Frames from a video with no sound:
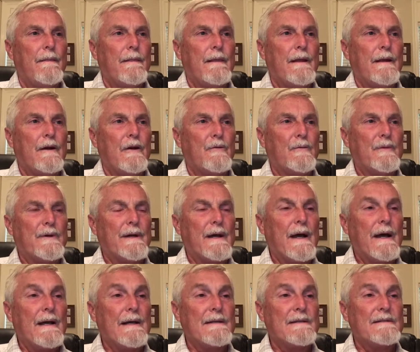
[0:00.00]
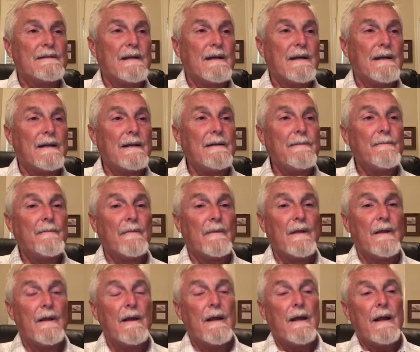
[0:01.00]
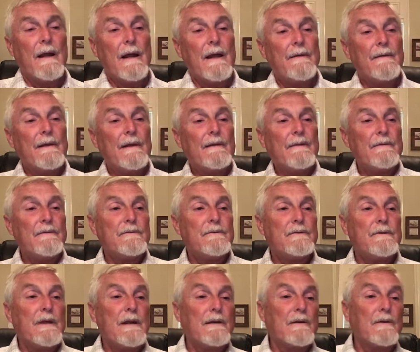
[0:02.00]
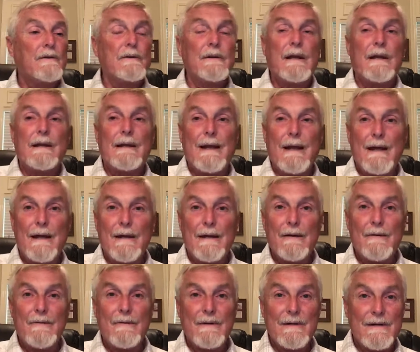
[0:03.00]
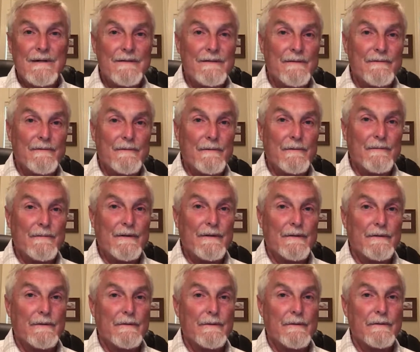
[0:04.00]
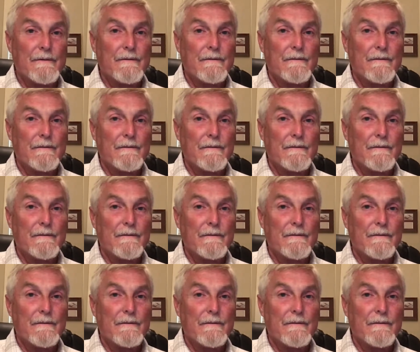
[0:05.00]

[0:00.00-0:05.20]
that Obadiah is saying, and then take a look at how is it fulfilled.